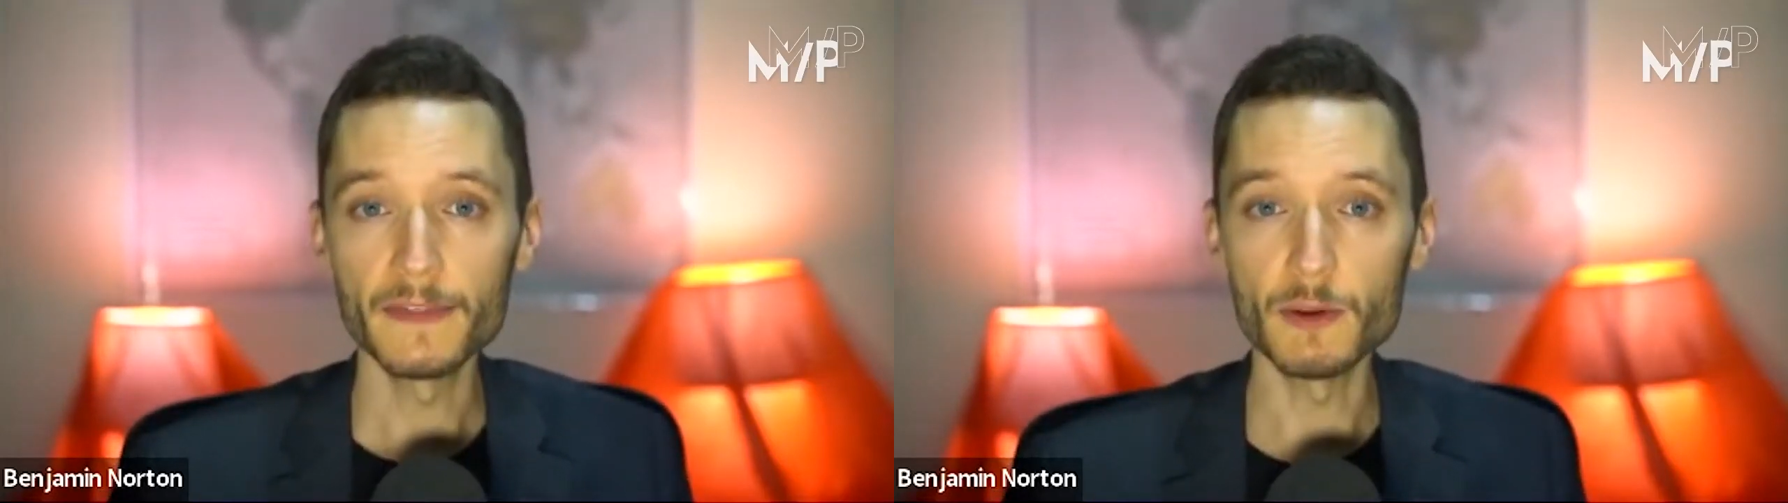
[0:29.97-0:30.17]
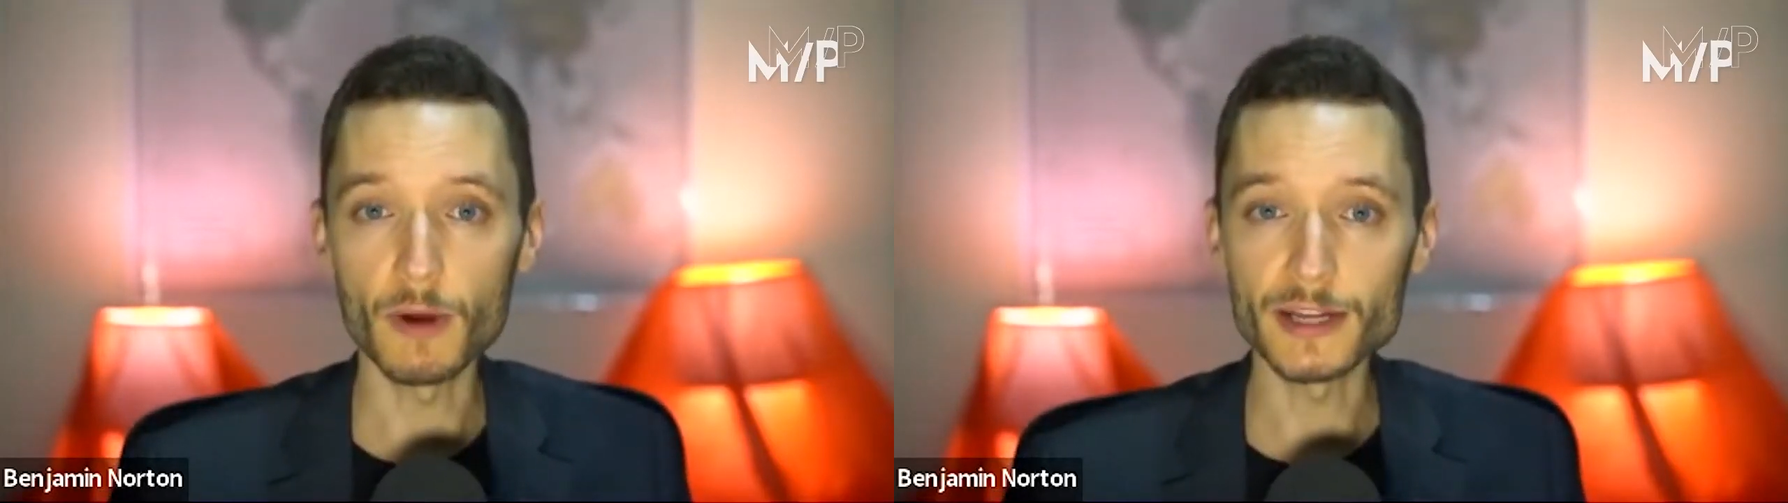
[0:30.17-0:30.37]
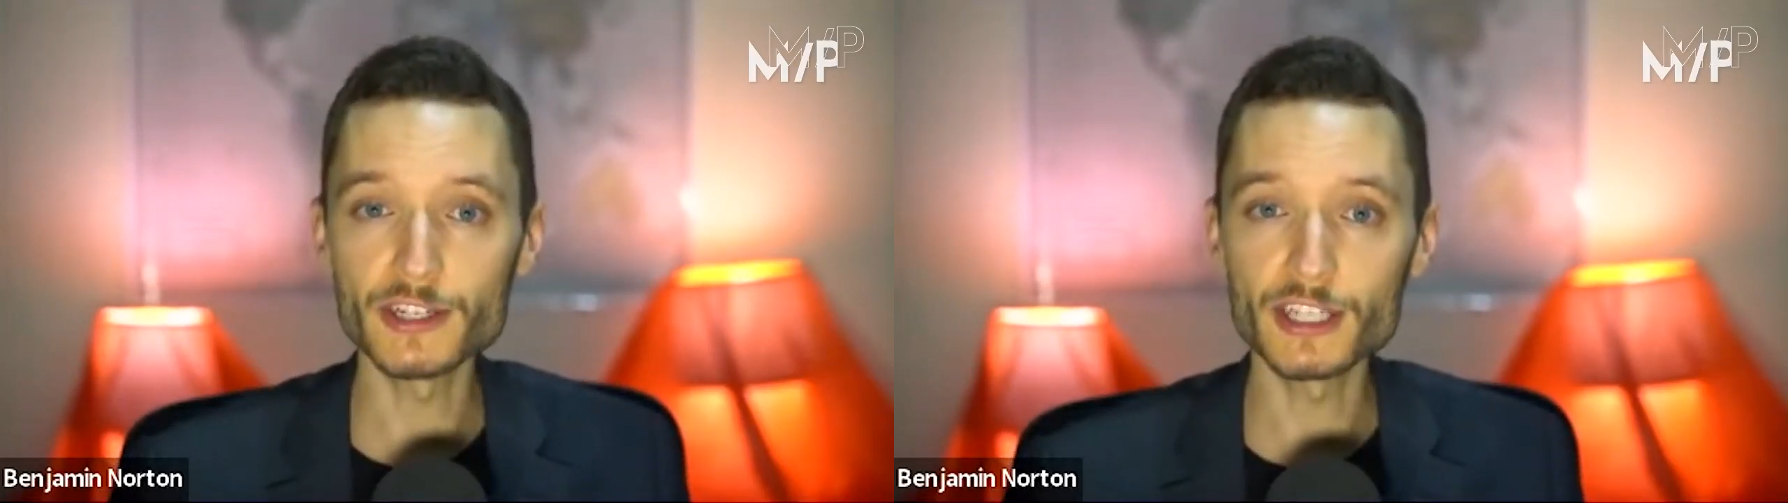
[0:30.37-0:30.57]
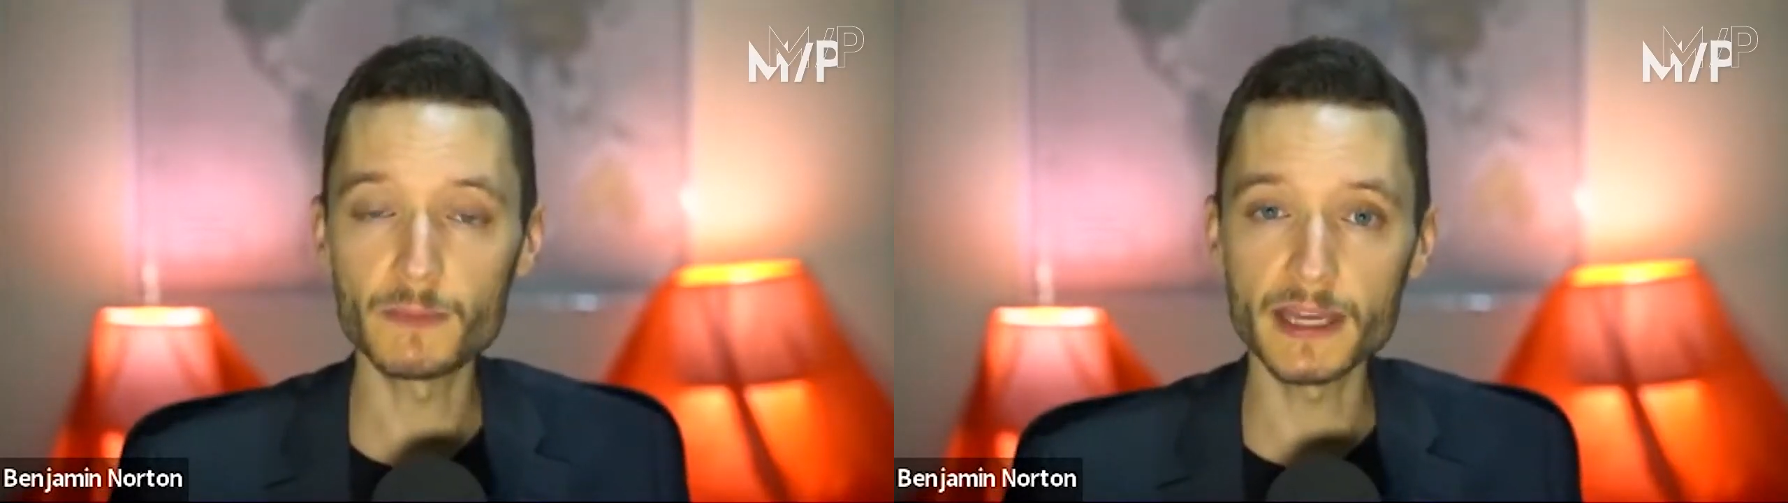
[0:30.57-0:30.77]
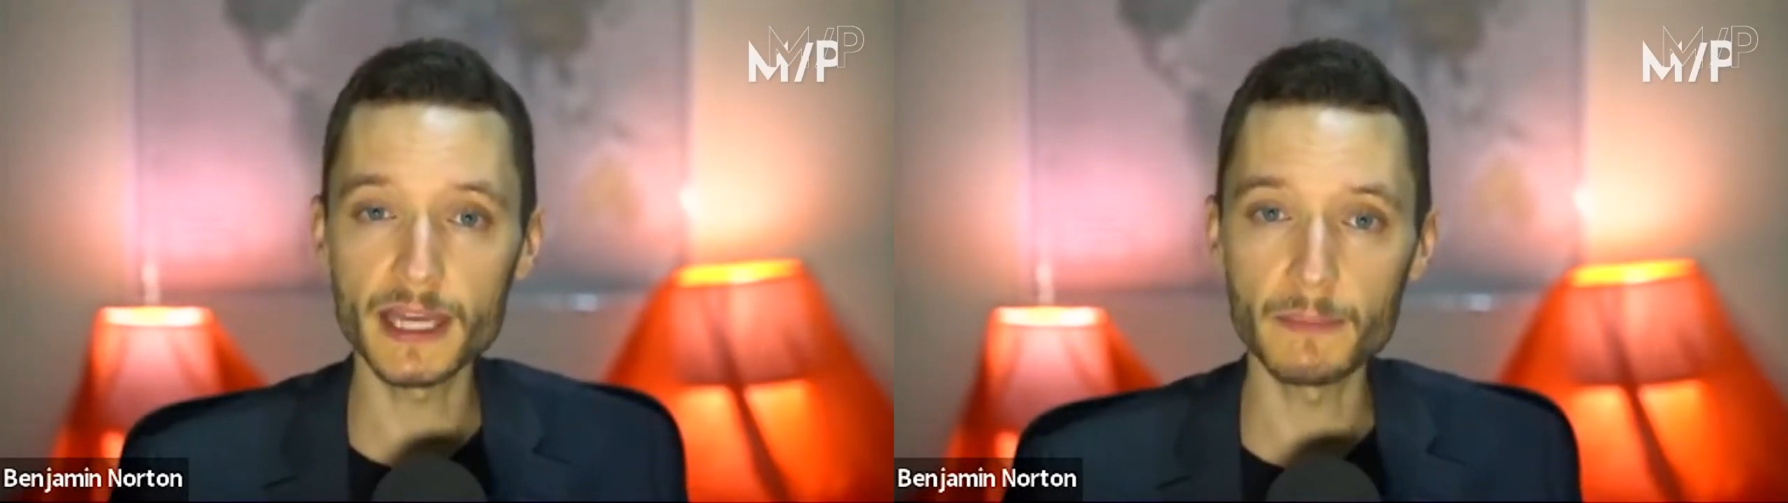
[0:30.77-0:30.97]
the
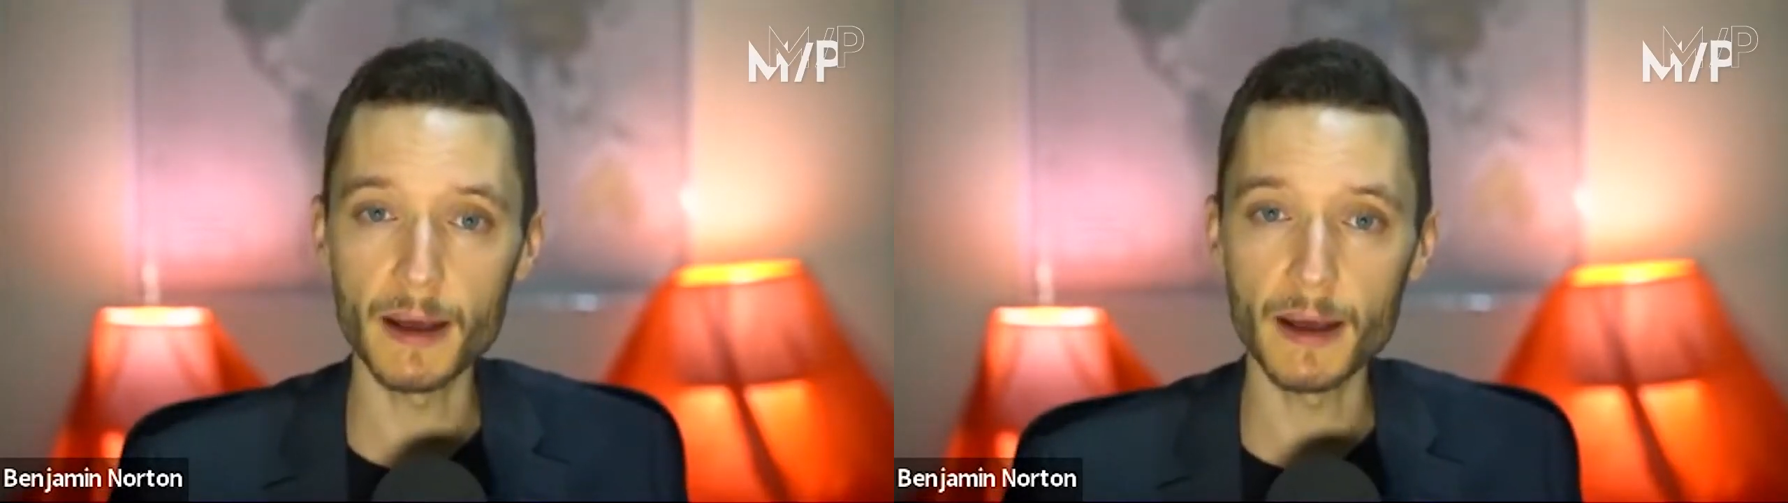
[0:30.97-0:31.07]
Russian-speaking